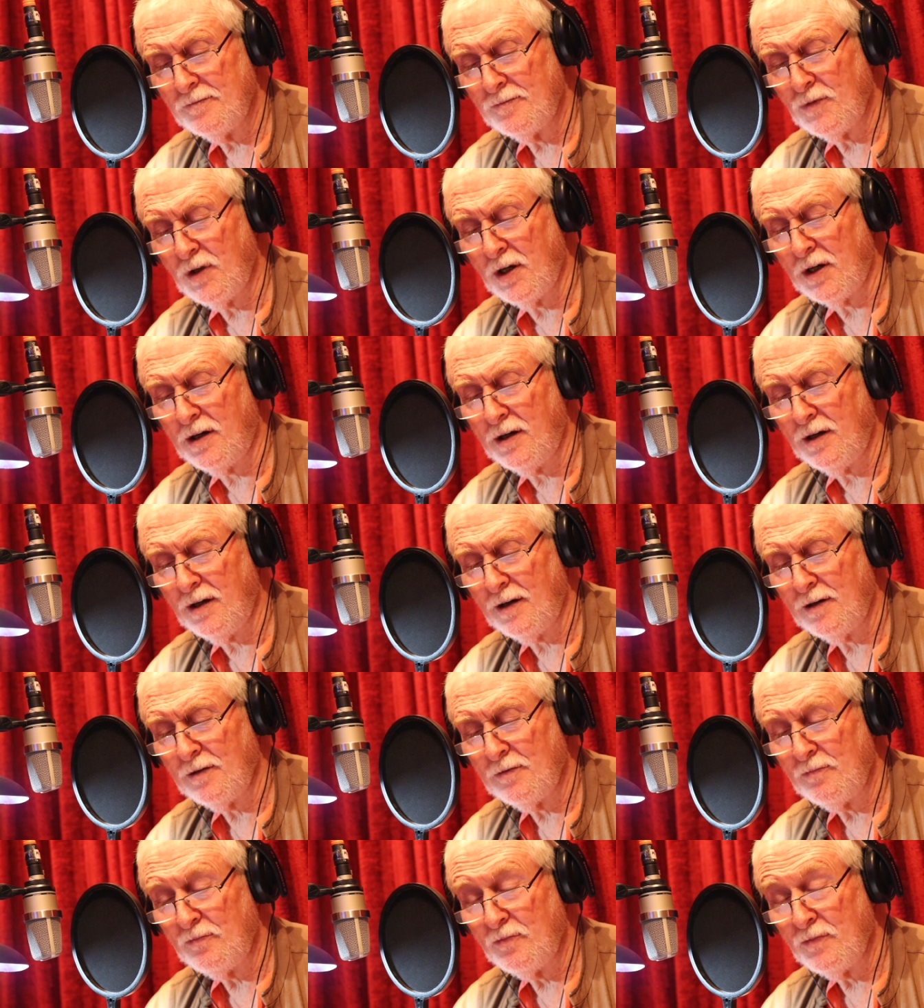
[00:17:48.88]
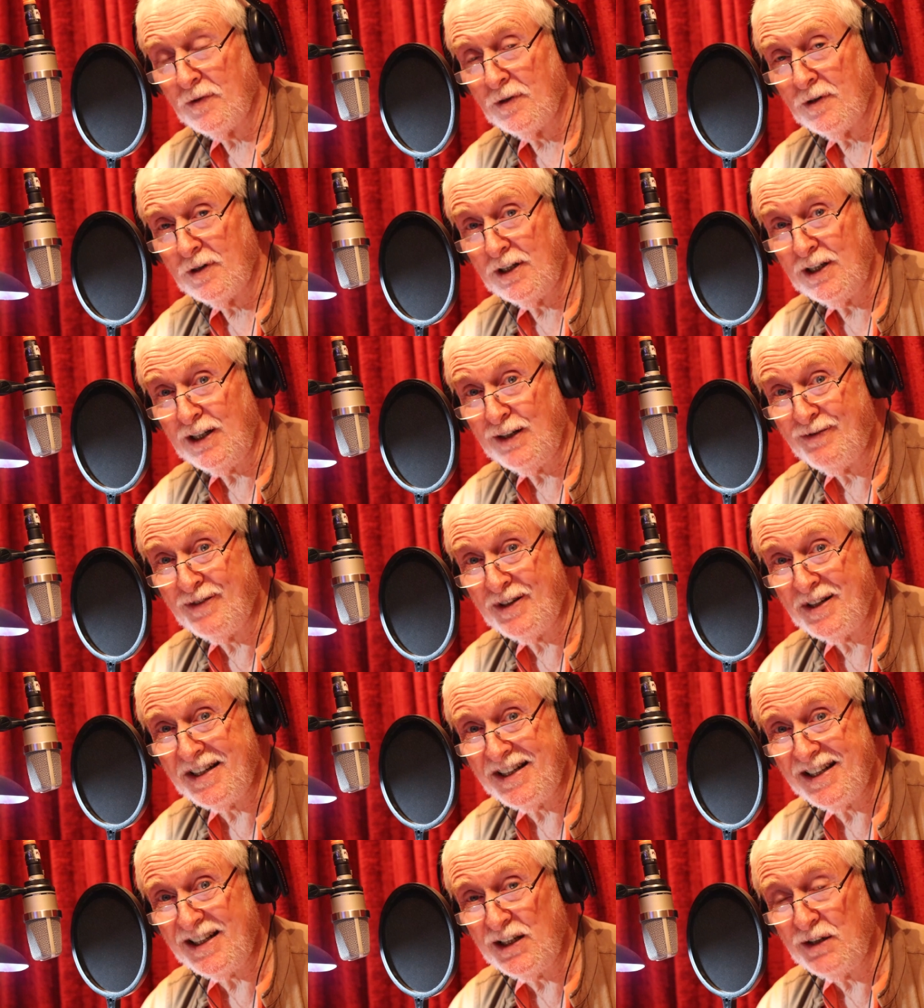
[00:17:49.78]
Dekhiye,
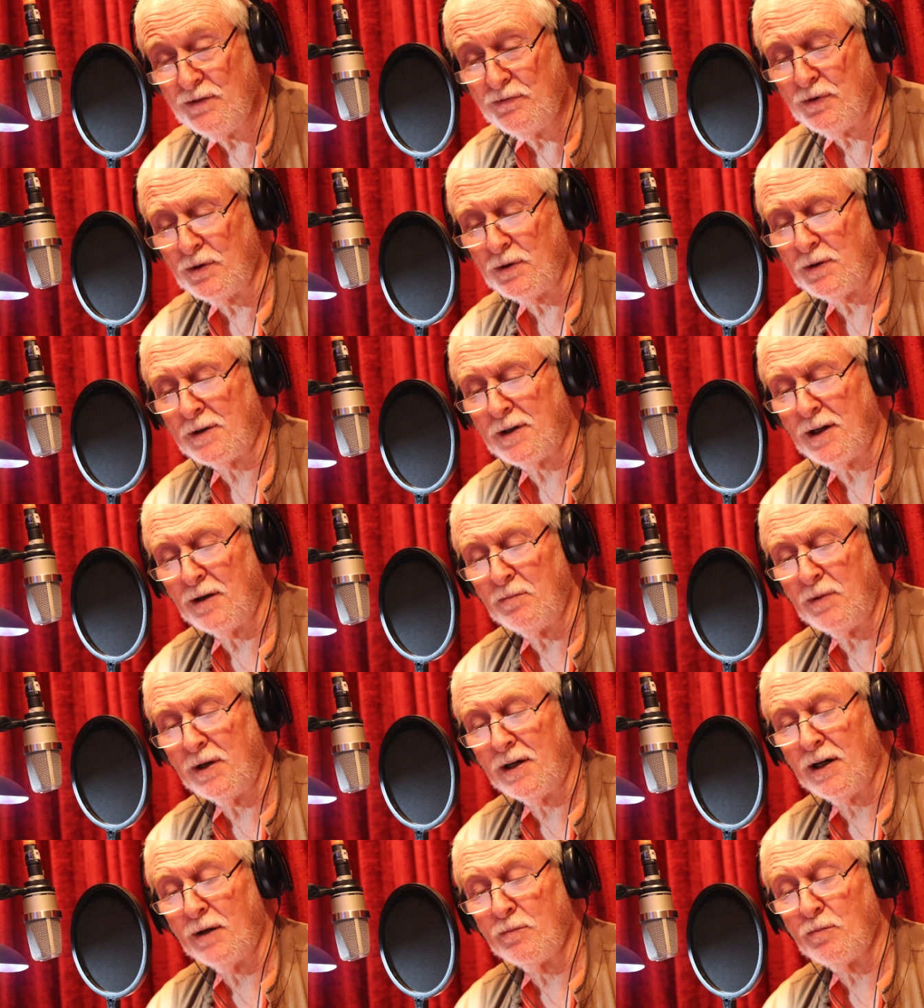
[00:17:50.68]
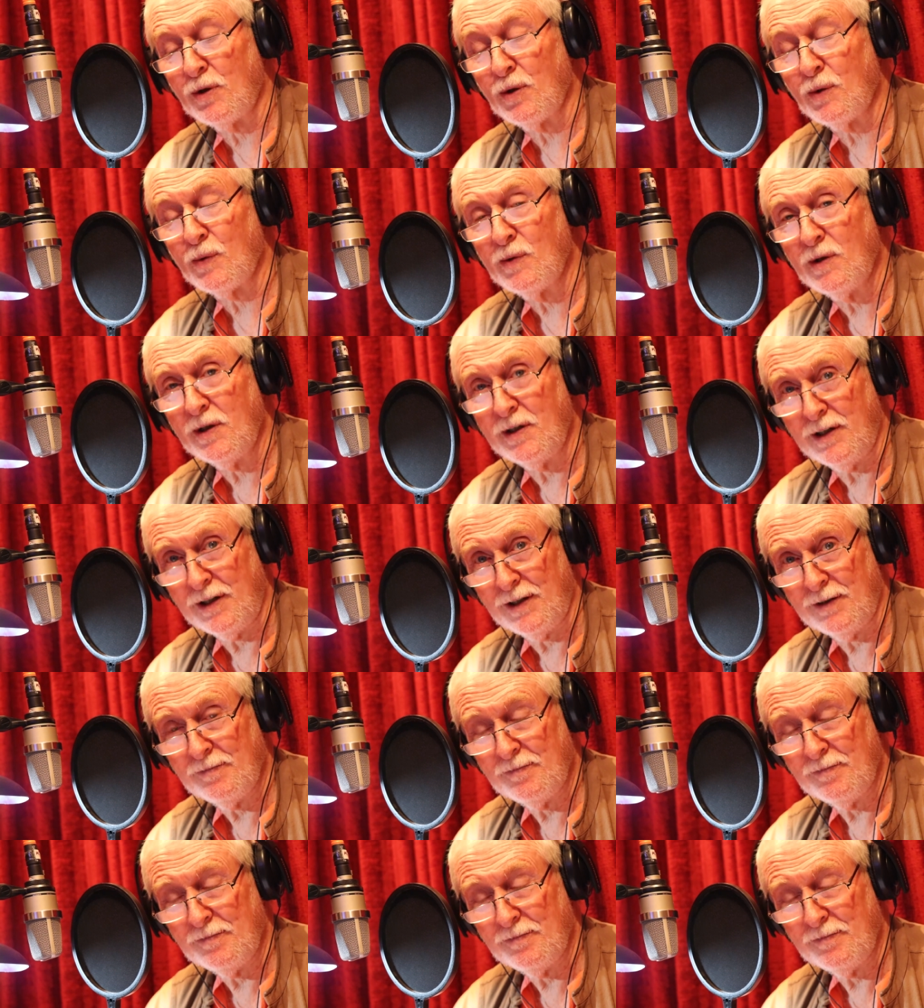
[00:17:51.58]
even evil can become lonely.